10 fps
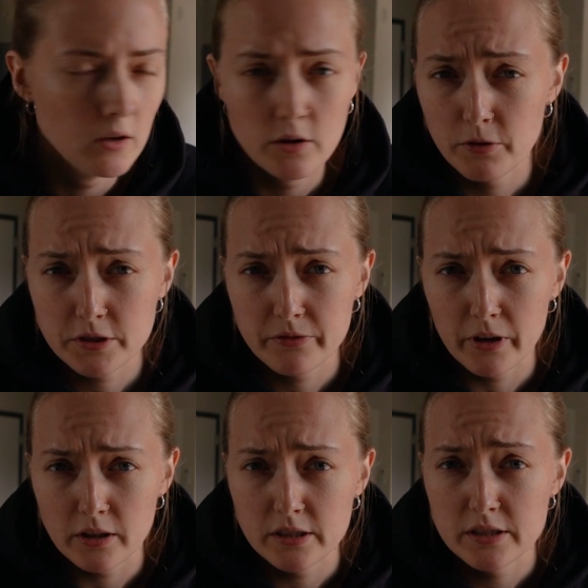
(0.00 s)
First of
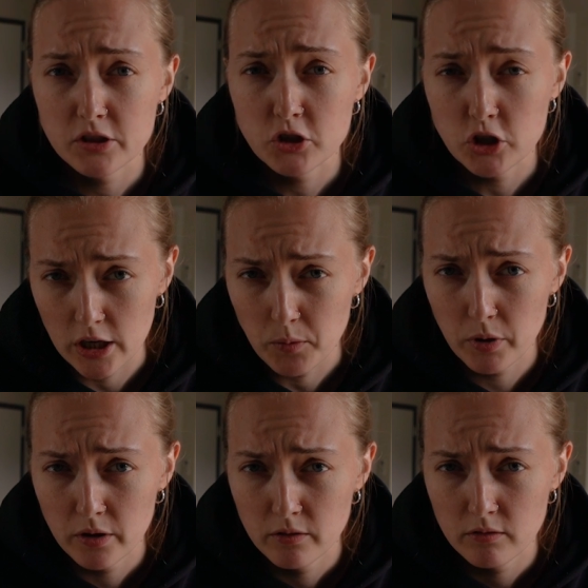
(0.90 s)
all, it's cheap
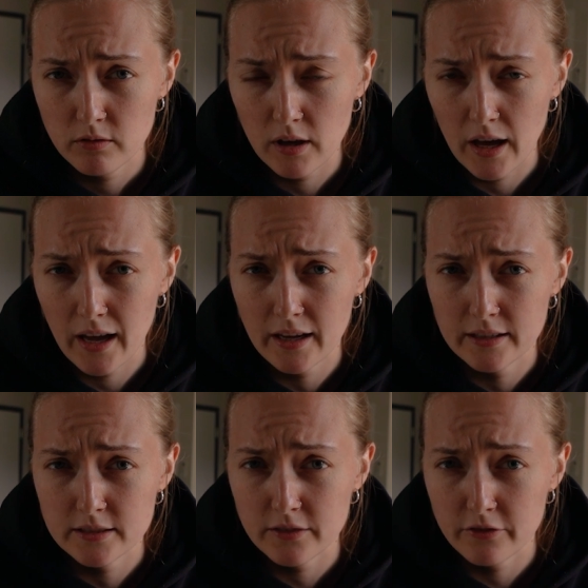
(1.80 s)

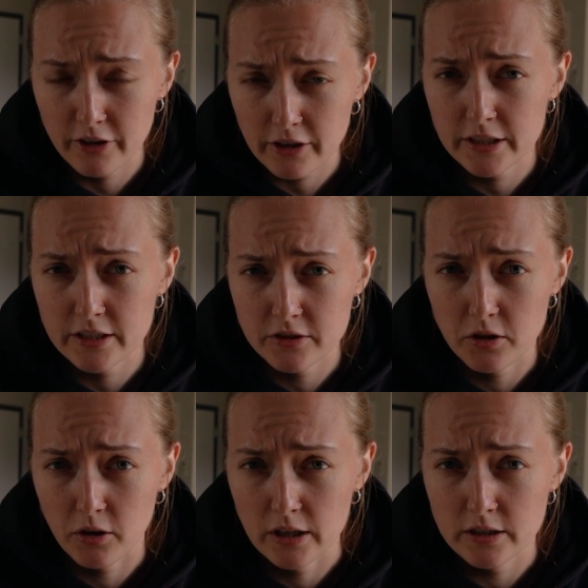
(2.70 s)
and very
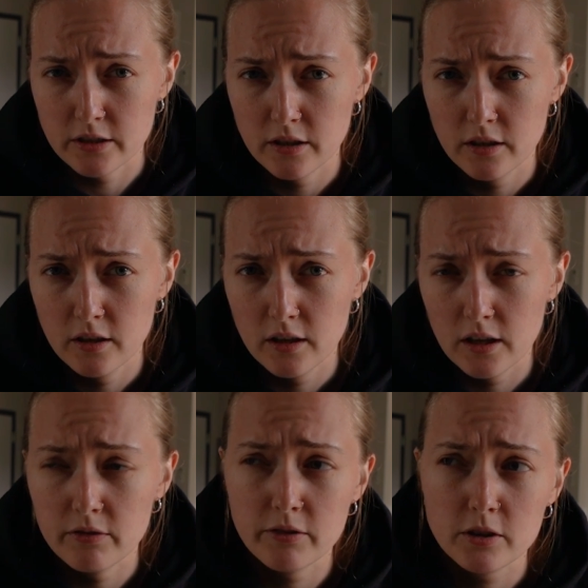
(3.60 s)
discreet.
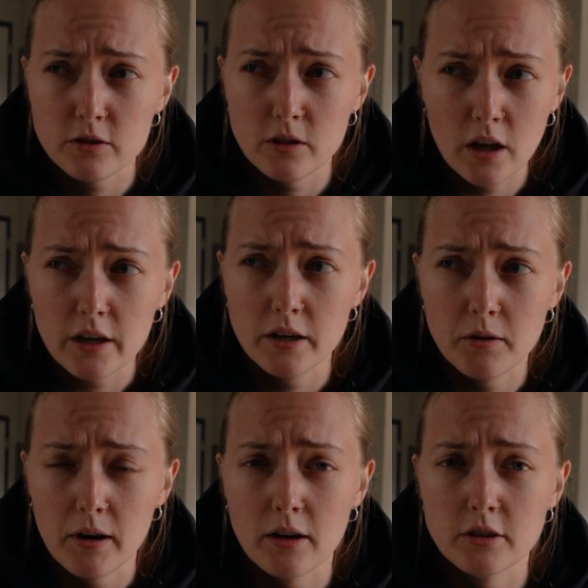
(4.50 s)
If you're lugging
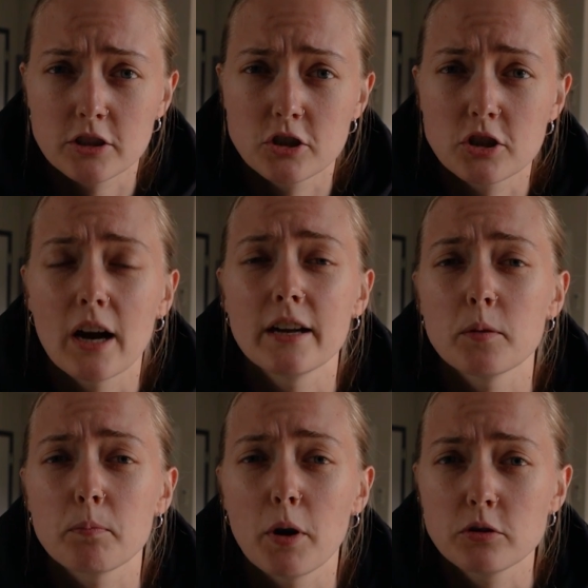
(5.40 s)
around a
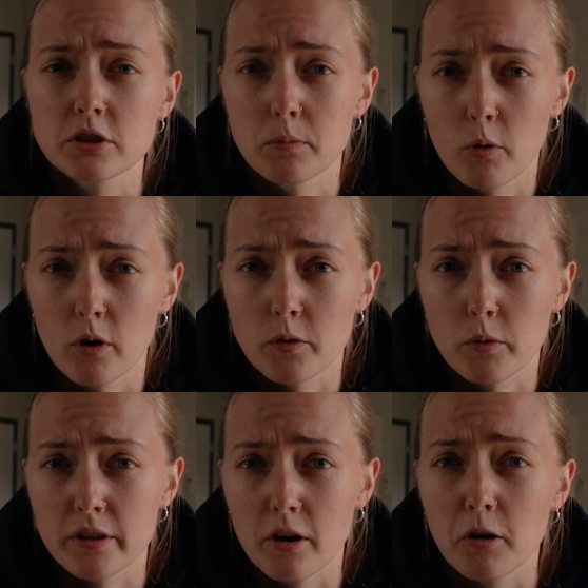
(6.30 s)
giant poster board
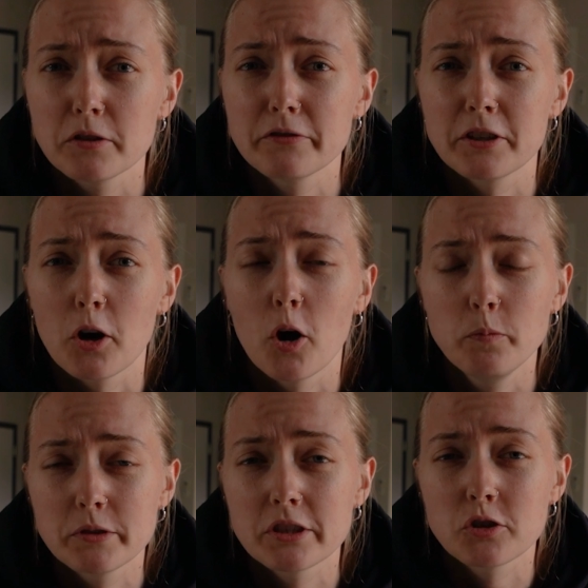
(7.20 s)
with all of your
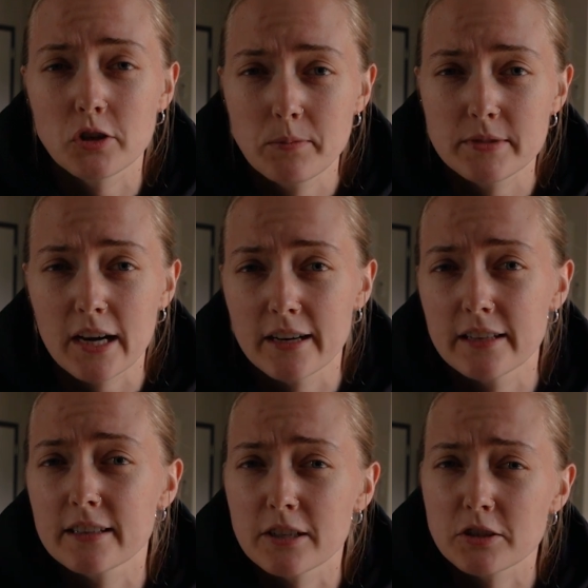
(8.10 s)
hopes and dreams on
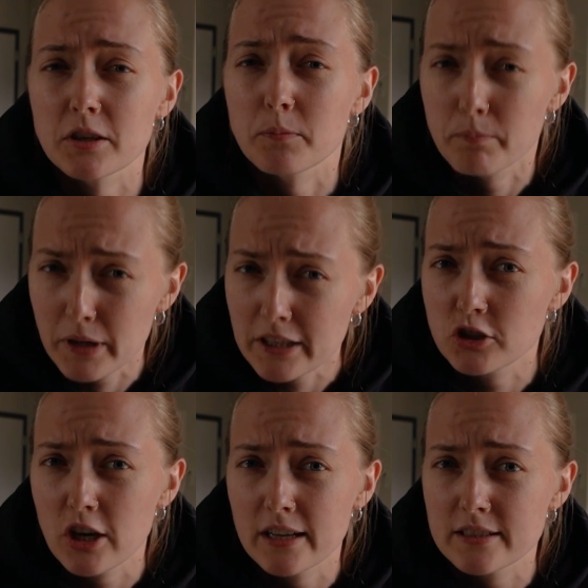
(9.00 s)
it, there's a big
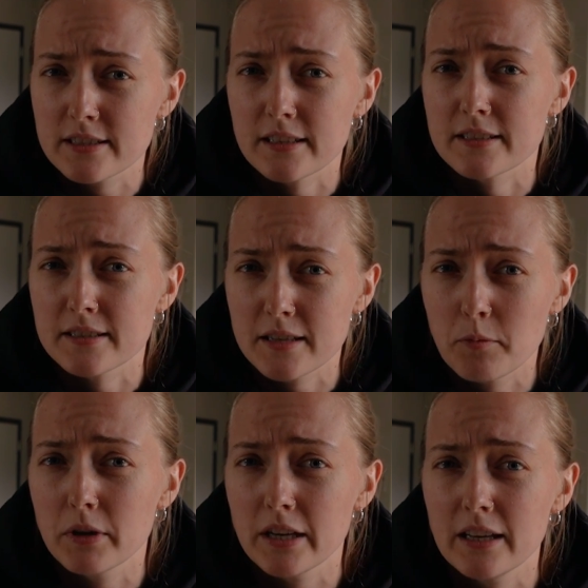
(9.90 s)
chance that
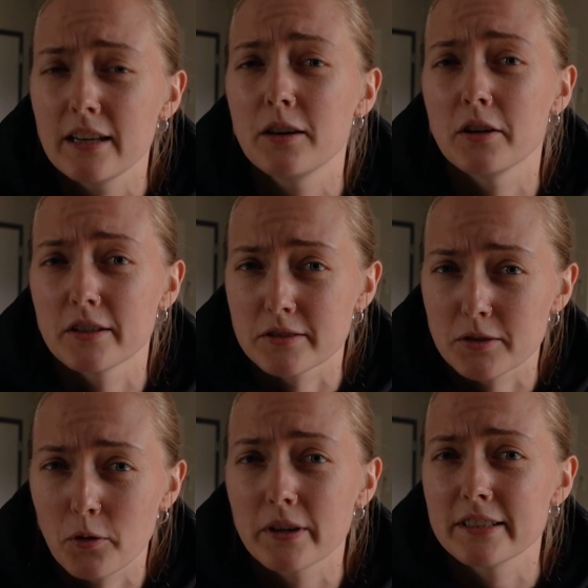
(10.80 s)
somebody is
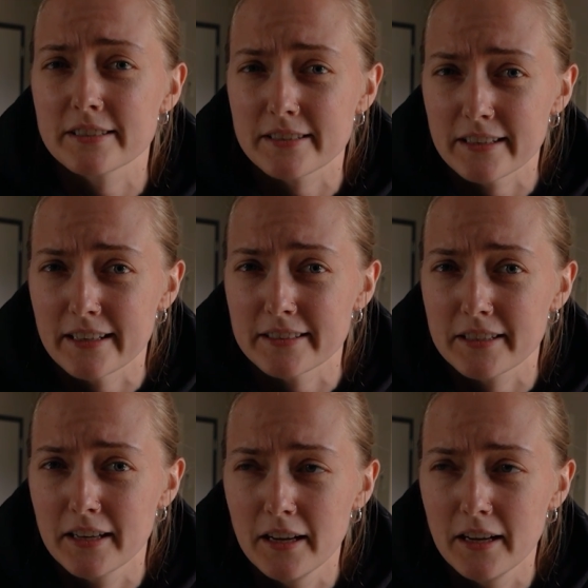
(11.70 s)
going to see it.